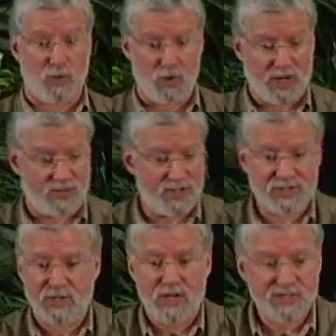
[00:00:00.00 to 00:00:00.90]
will look at
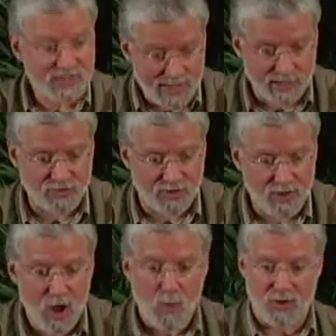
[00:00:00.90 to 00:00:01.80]
this
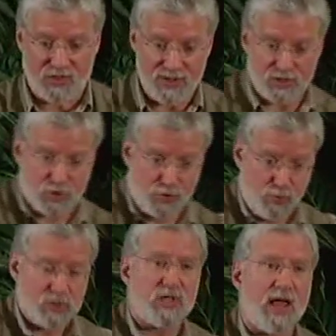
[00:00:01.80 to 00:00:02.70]
skeleton with these
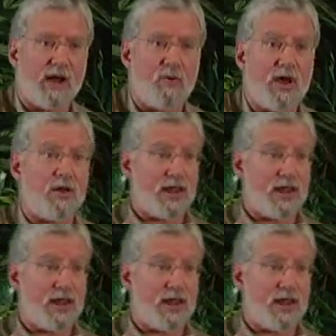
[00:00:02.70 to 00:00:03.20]
tools lying around,